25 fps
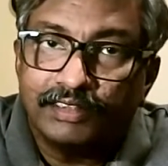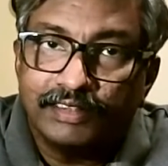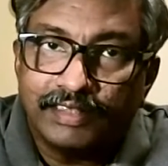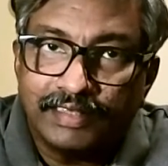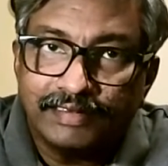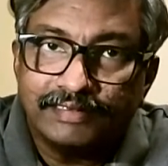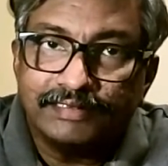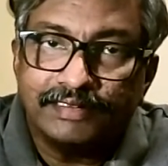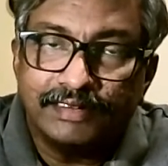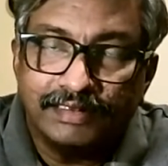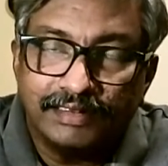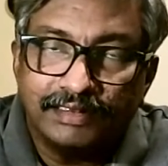
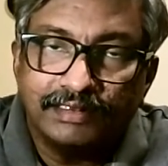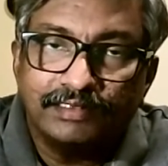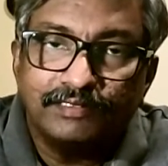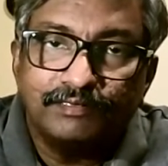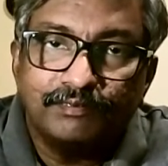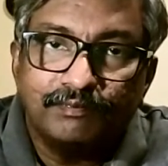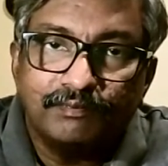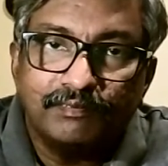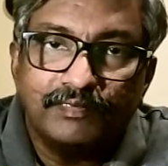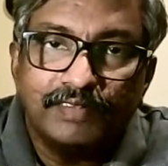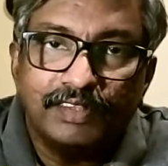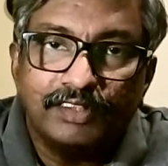tester
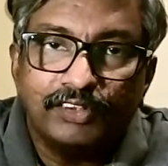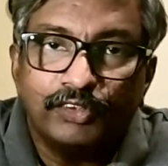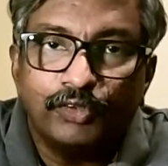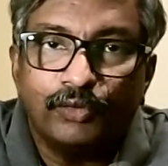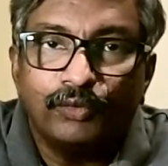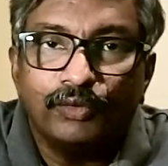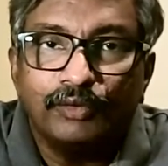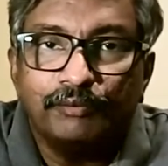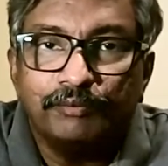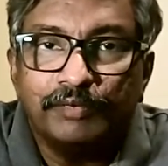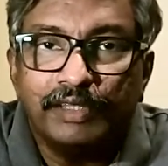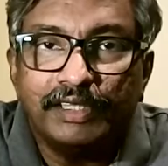
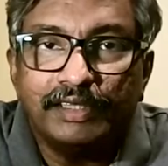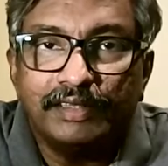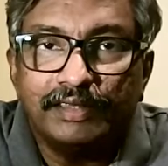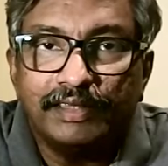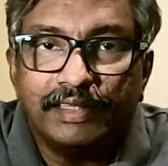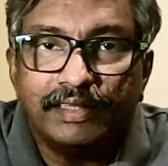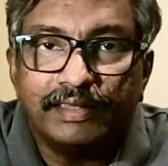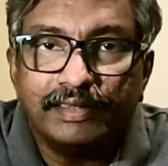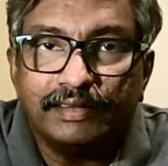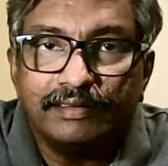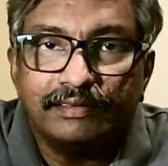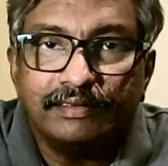told me
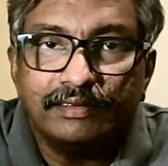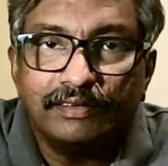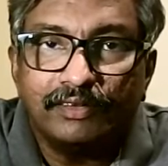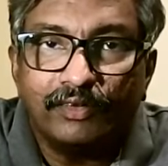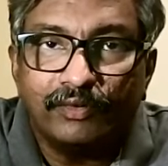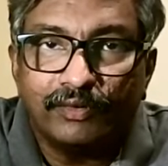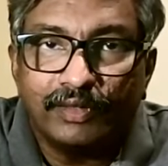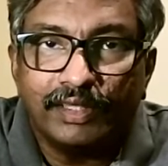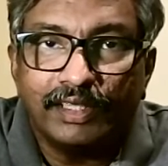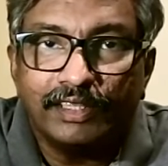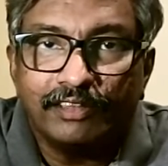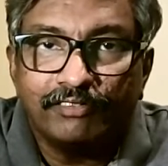that,
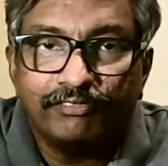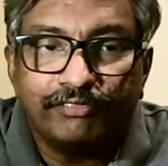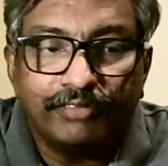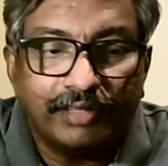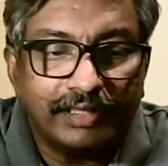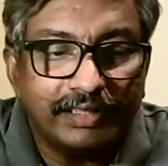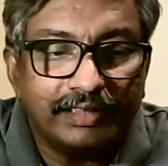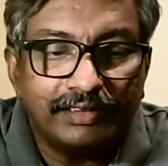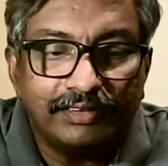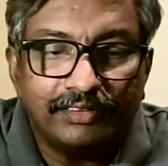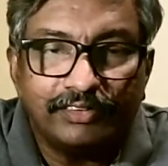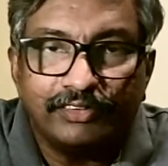okay,
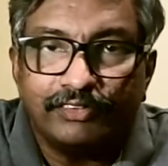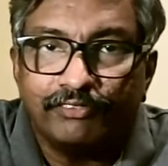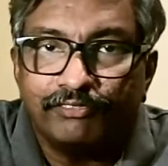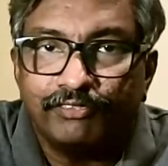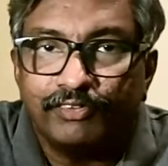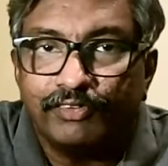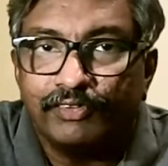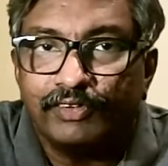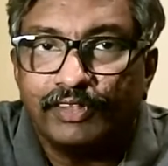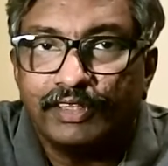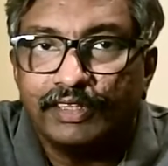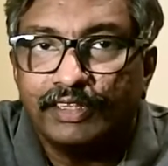fine,
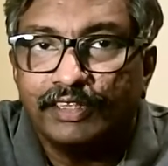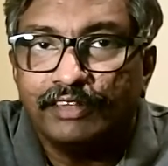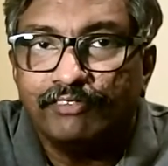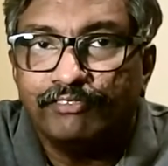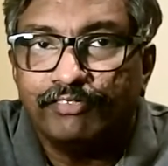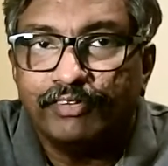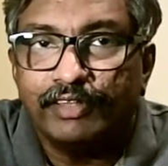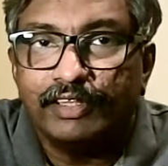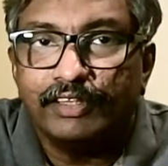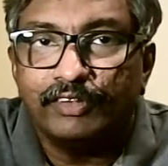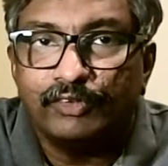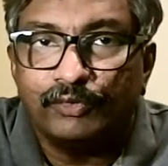you've already
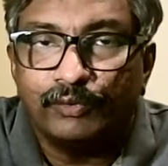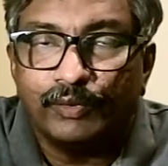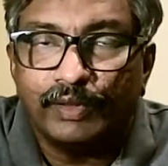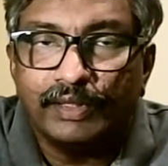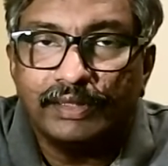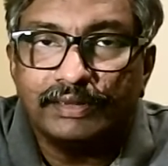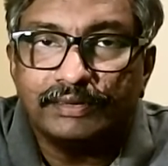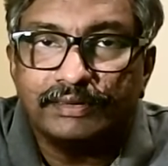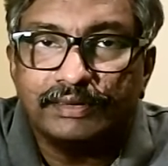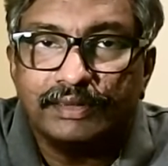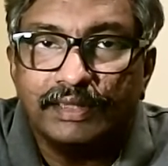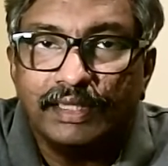failed
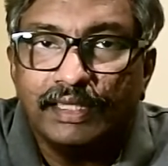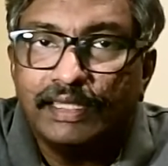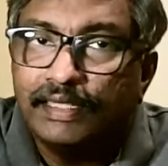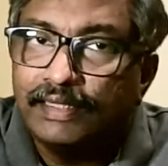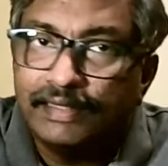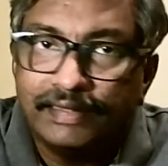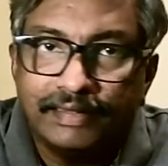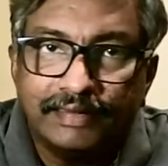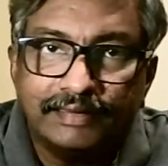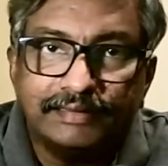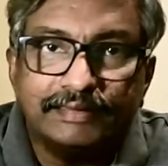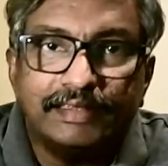twice.
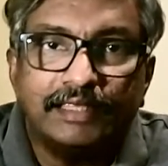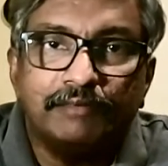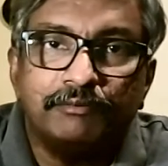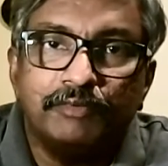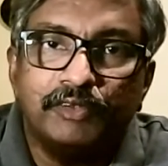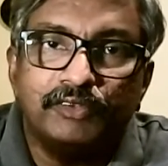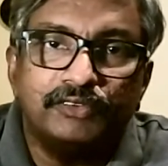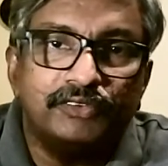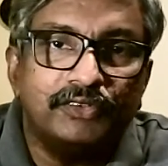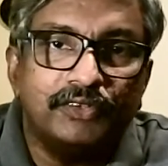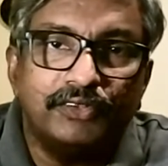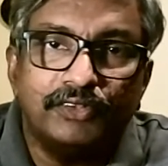This
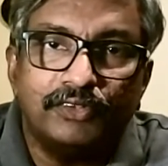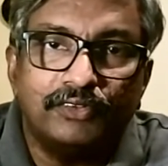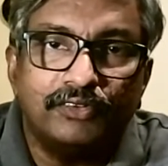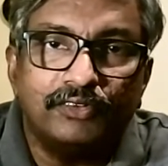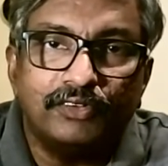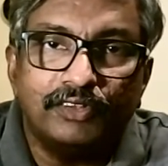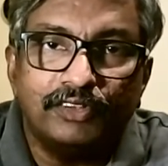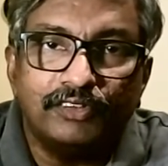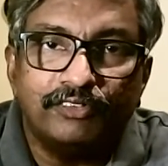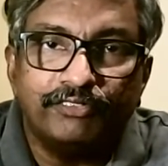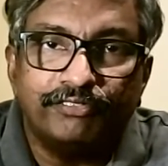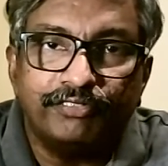time also you're
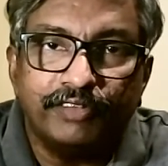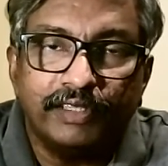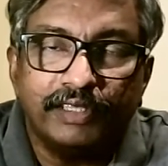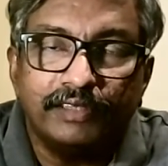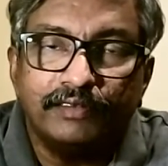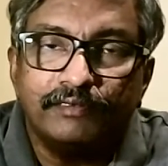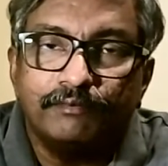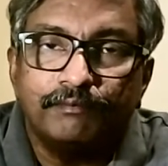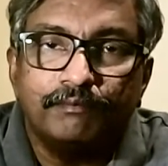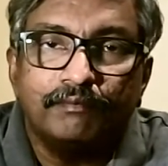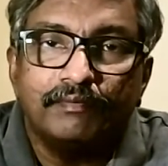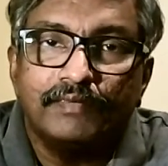going to
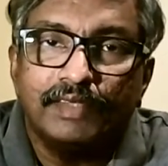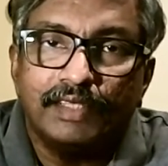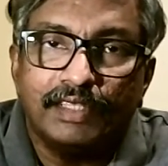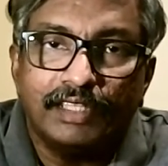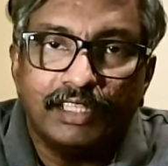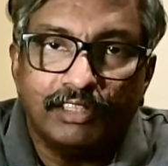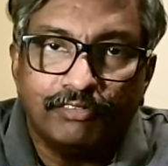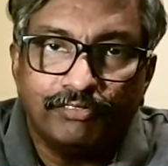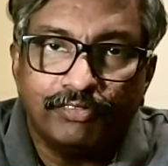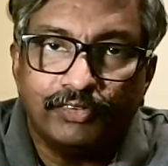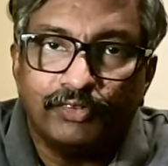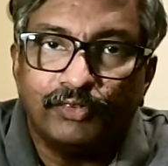fail.
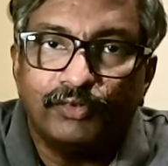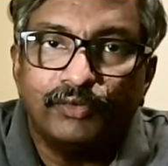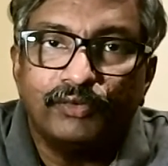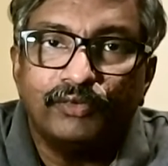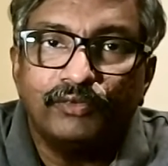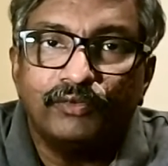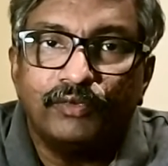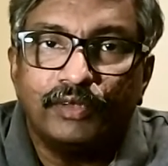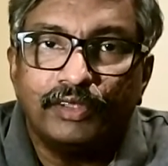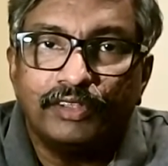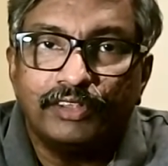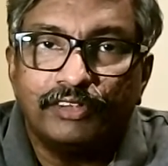If you
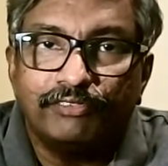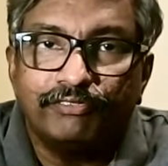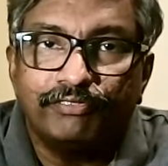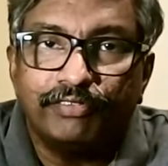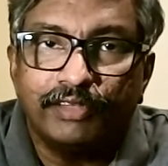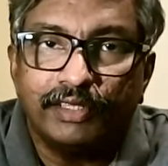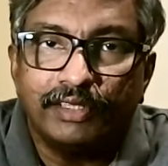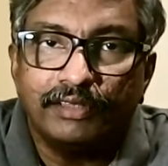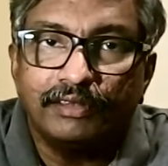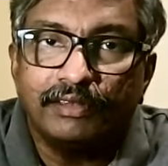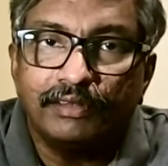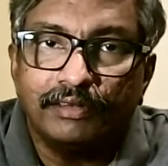don't want to
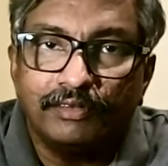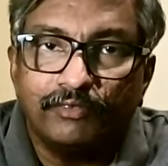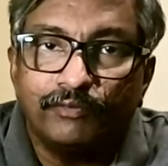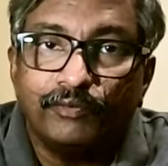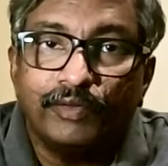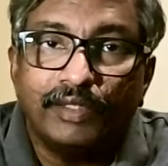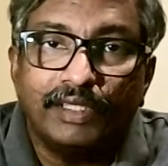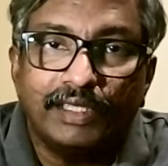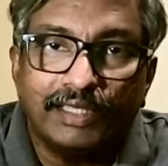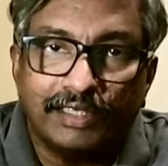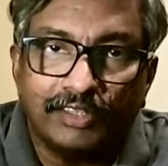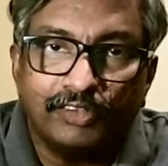fail,
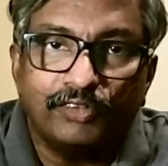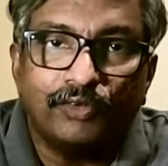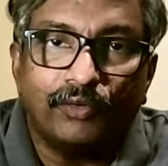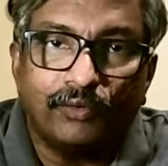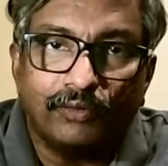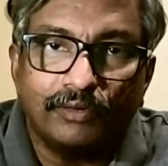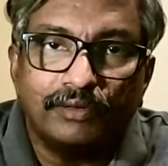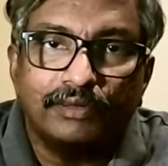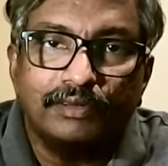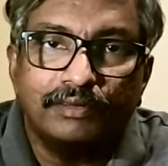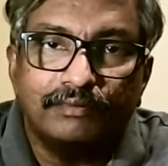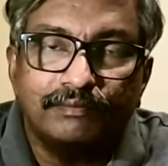we can
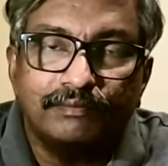talk.